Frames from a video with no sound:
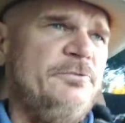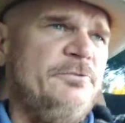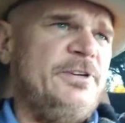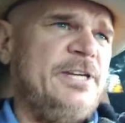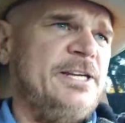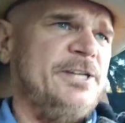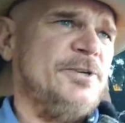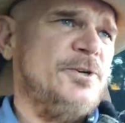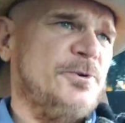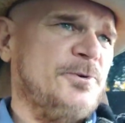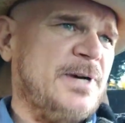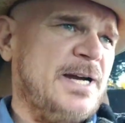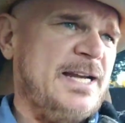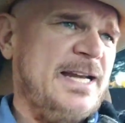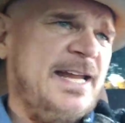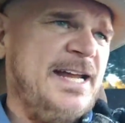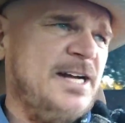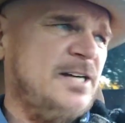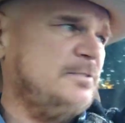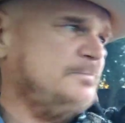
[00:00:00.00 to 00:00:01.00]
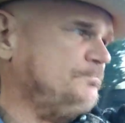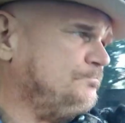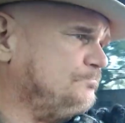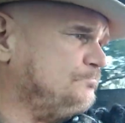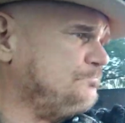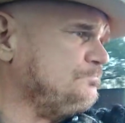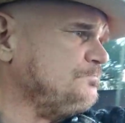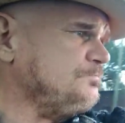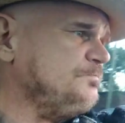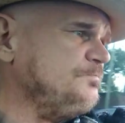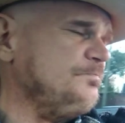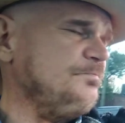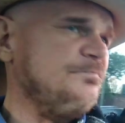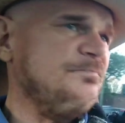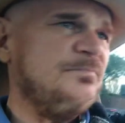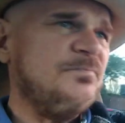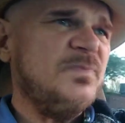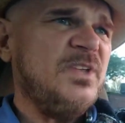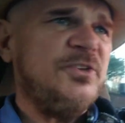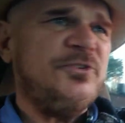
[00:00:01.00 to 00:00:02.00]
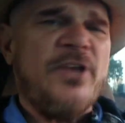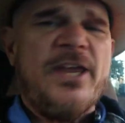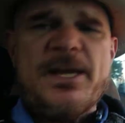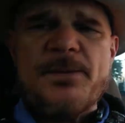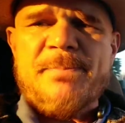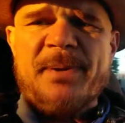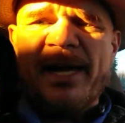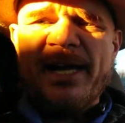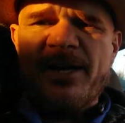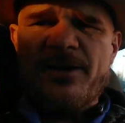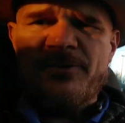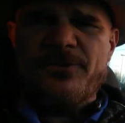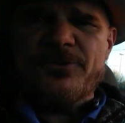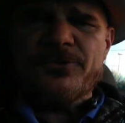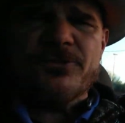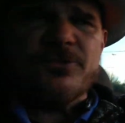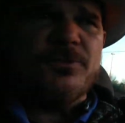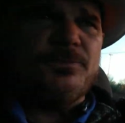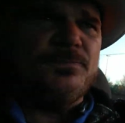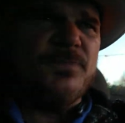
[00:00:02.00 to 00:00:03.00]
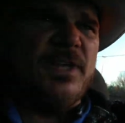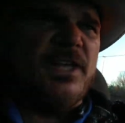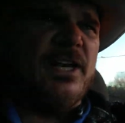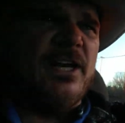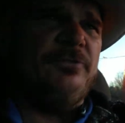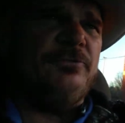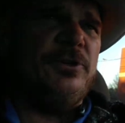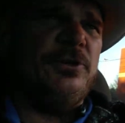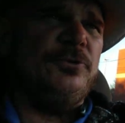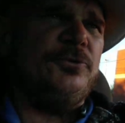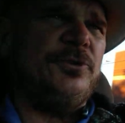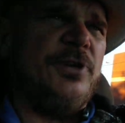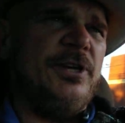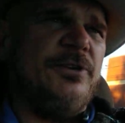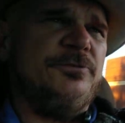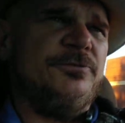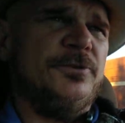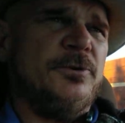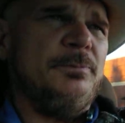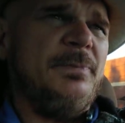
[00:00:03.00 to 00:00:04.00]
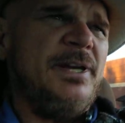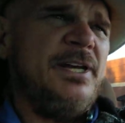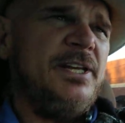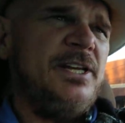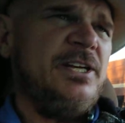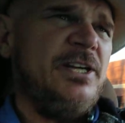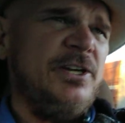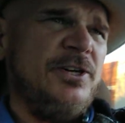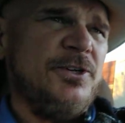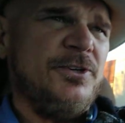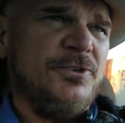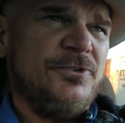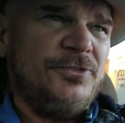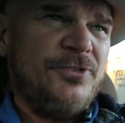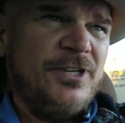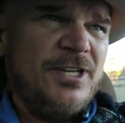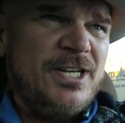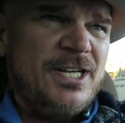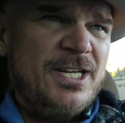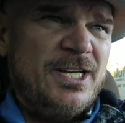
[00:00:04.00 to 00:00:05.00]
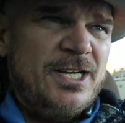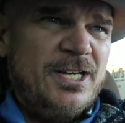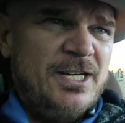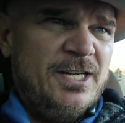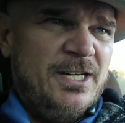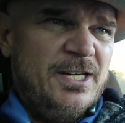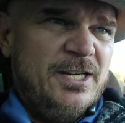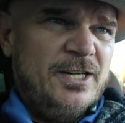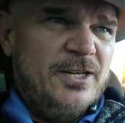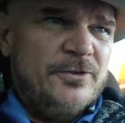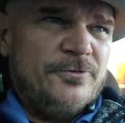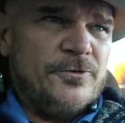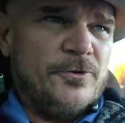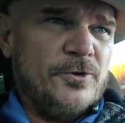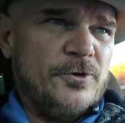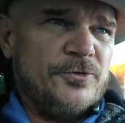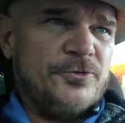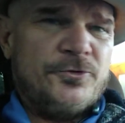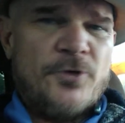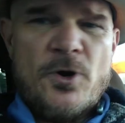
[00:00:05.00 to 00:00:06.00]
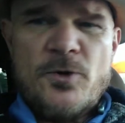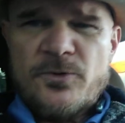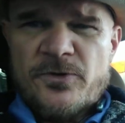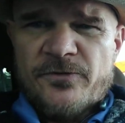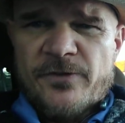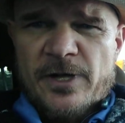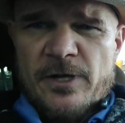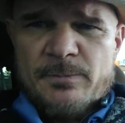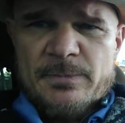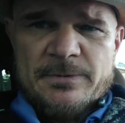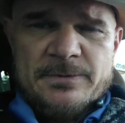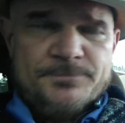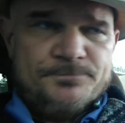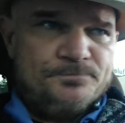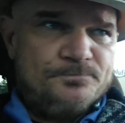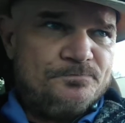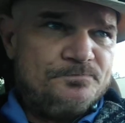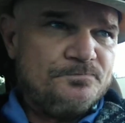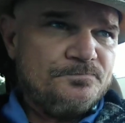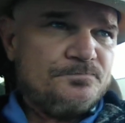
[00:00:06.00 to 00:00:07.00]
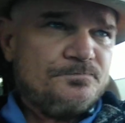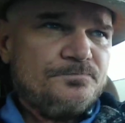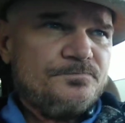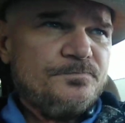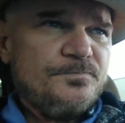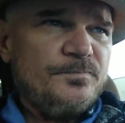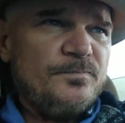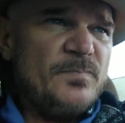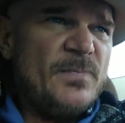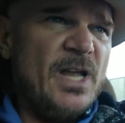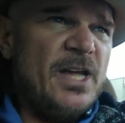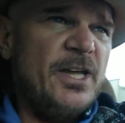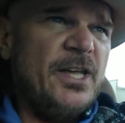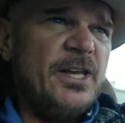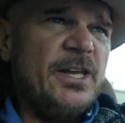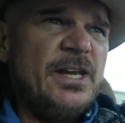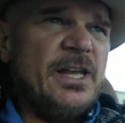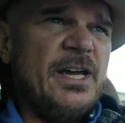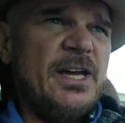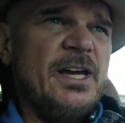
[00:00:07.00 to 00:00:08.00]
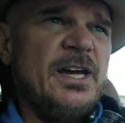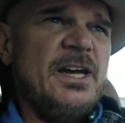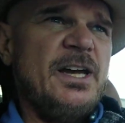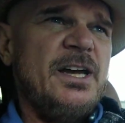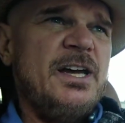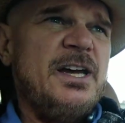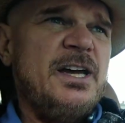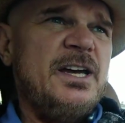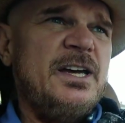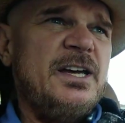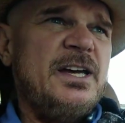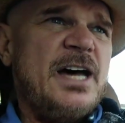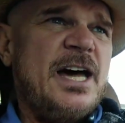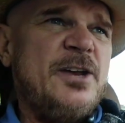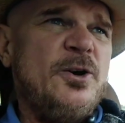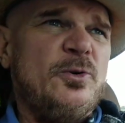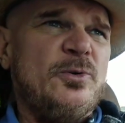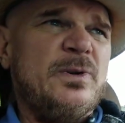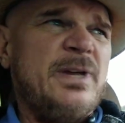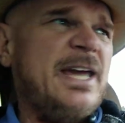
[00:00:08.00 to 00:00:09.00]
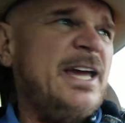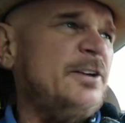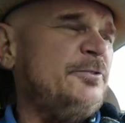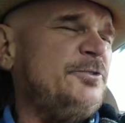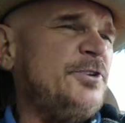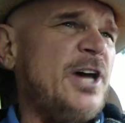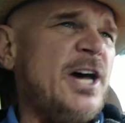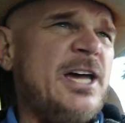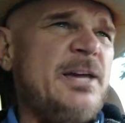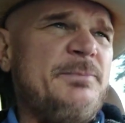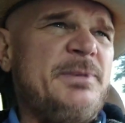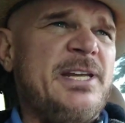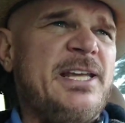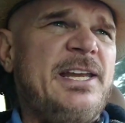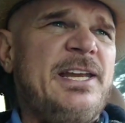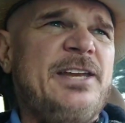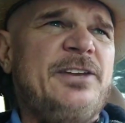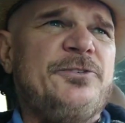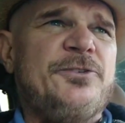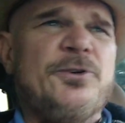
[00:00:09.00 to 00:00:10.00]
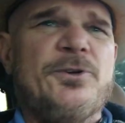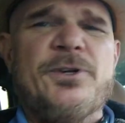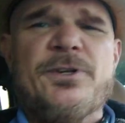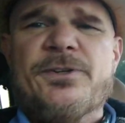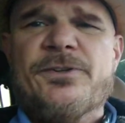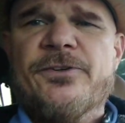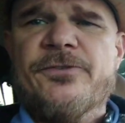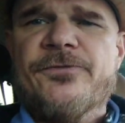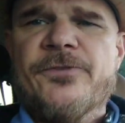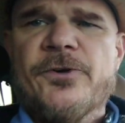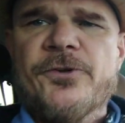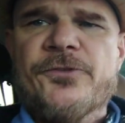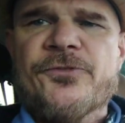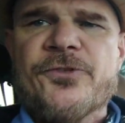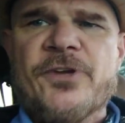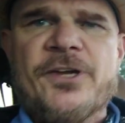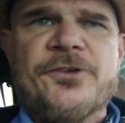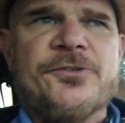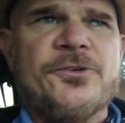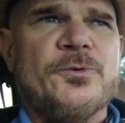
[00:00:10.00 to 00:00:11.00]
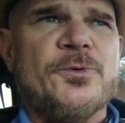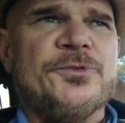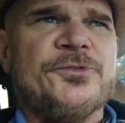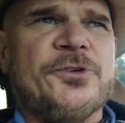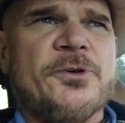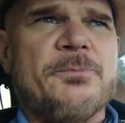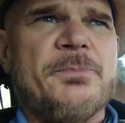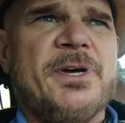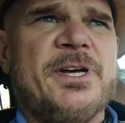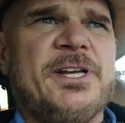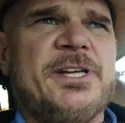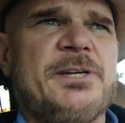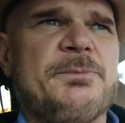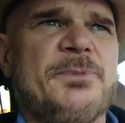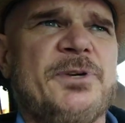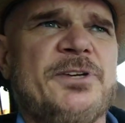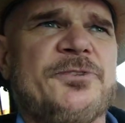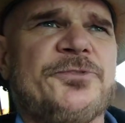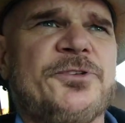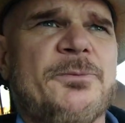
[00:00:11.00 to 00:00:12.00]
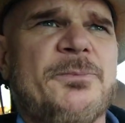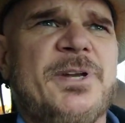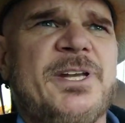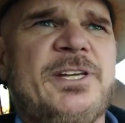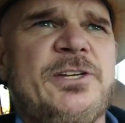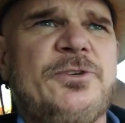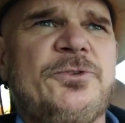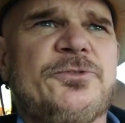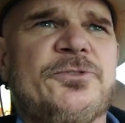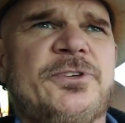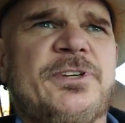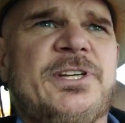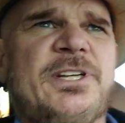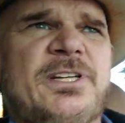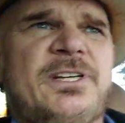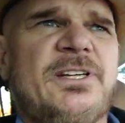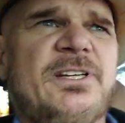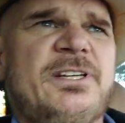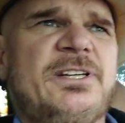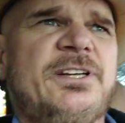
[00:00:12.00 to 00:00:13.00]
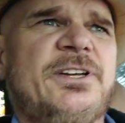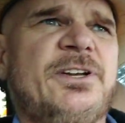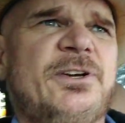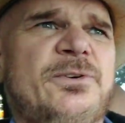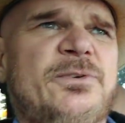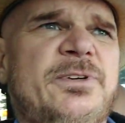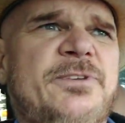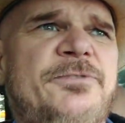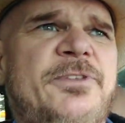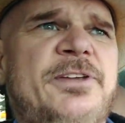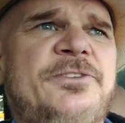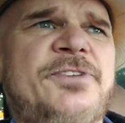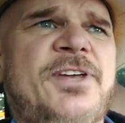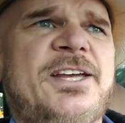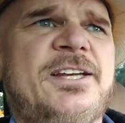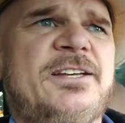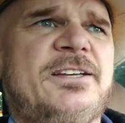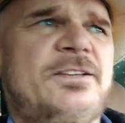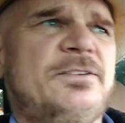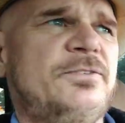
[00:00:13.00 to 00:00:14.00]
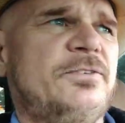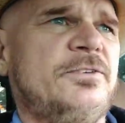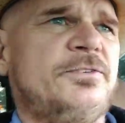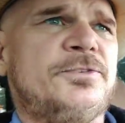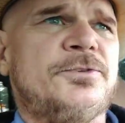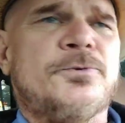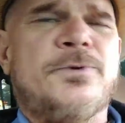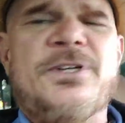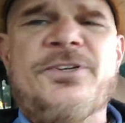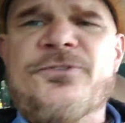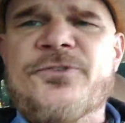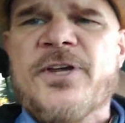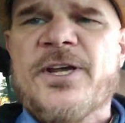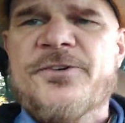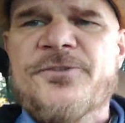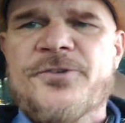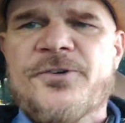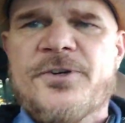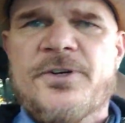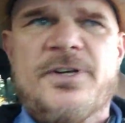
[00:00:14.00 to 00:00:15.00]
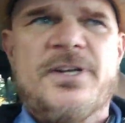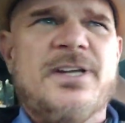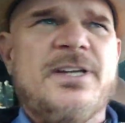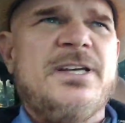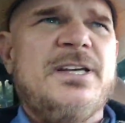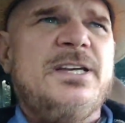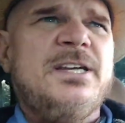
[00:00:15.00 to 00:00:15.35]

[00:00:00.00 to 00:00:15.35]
vehicle right now that's eight pounds, and I've used it for many years for stroke development. And uh, I don't have time to get into it the first session with somebody, but if somebody usually, you know, if they take the three-section